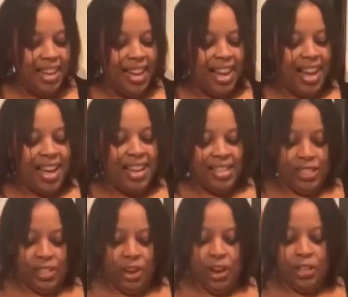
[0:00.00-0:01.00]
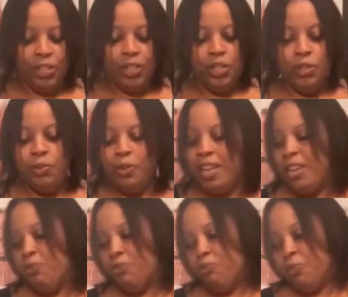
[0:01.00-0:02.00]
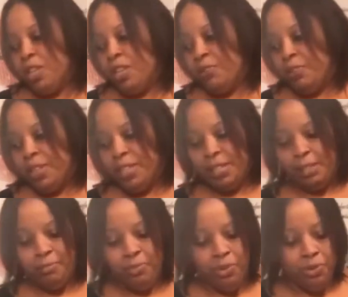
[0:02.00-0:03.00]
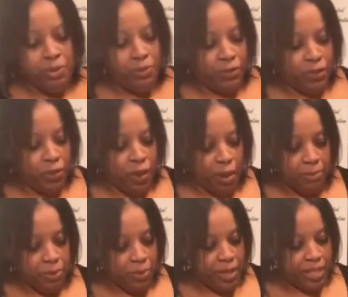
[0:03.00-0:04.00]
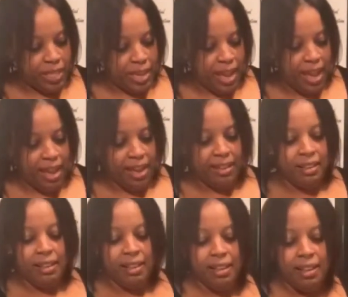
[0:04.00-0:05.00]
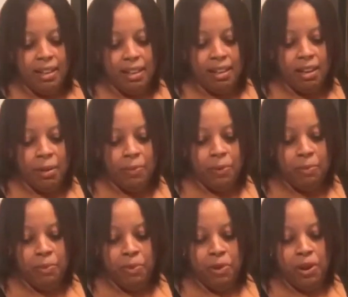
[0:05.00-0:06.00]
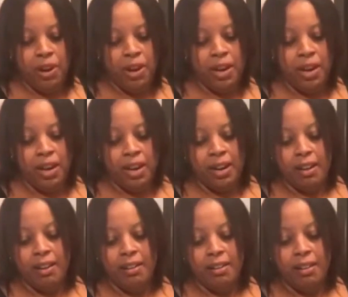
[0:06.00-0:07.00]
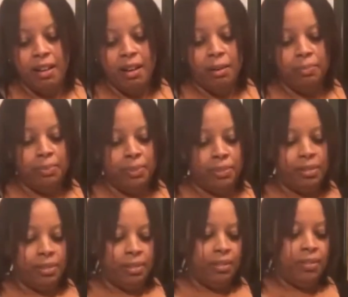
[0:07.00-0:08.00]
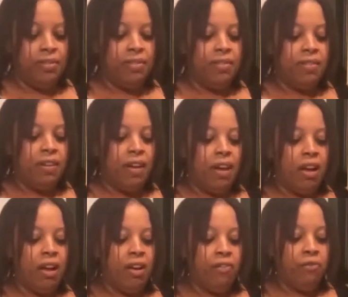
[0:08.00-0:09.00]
And it's starting to get really, really smooth, so I'm going to add a couple more cups of